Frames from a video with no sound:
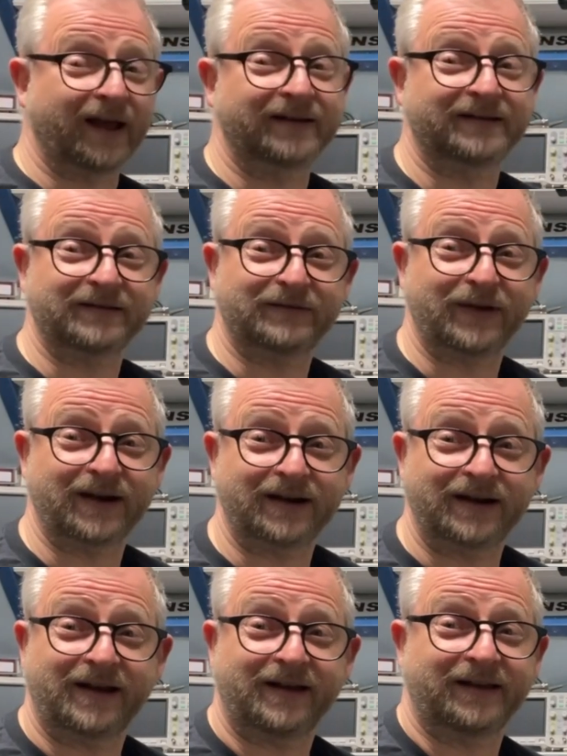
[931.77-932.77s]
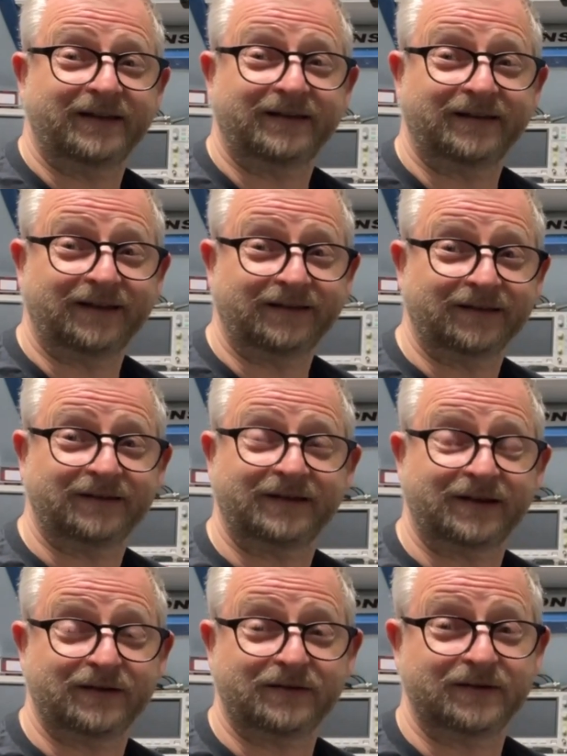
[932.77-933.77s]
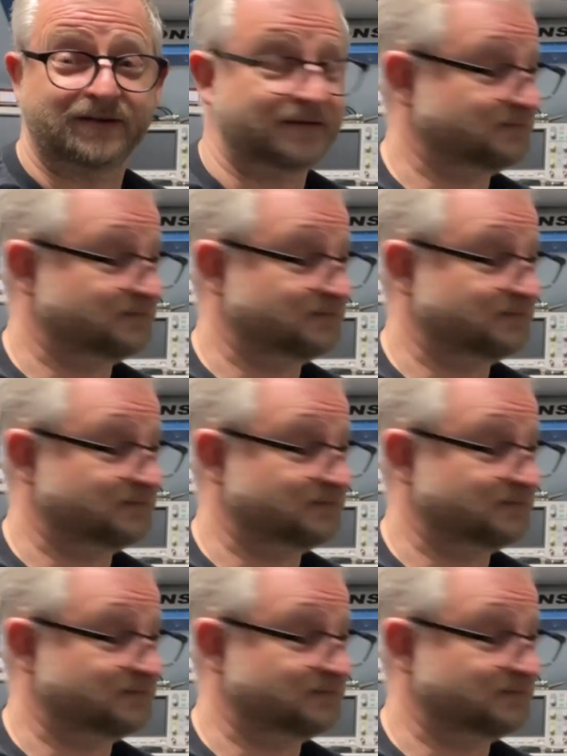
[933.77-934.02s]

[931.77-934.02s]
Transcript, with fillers: ages very nice. It is still